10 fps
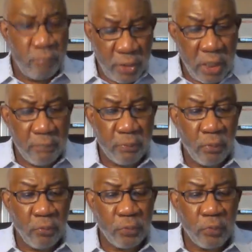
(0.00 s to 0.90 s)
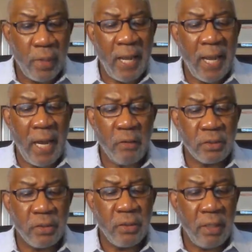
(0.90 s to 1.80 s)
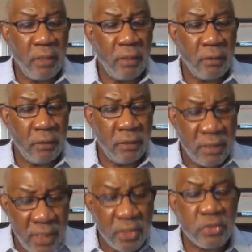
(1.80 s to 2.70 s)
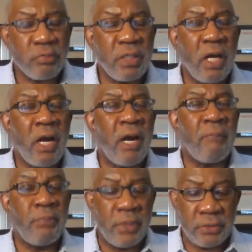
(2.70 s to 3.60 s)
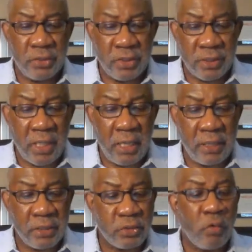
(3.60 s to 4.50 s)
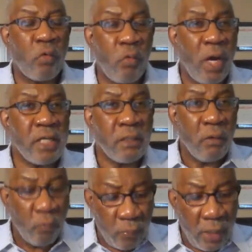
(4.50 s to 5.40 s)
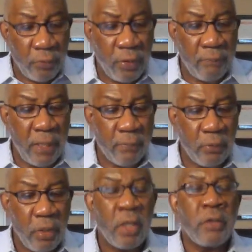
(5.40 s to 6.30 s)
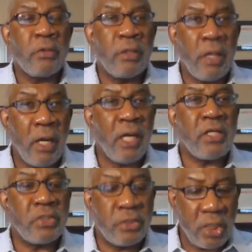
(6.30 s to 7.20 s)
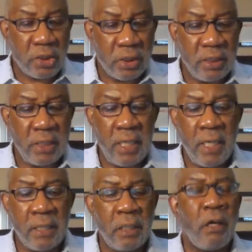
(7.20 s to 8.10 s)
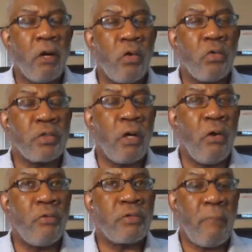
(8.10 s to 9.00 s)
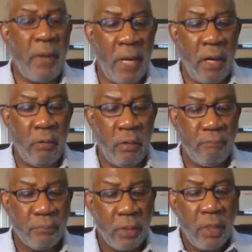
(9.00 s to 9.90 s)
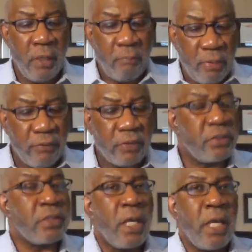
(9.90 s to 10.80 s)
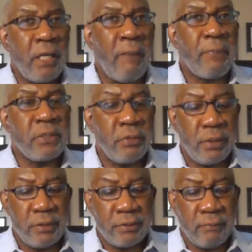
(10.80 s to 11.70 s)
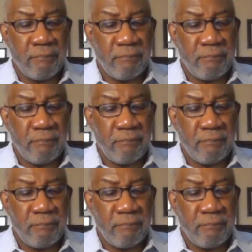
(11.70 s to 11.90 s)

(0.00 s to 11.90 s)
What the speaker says: people throughout the history of this society, so white wealthy people could unjustly gain and hold on to power, privileges, and opportunities.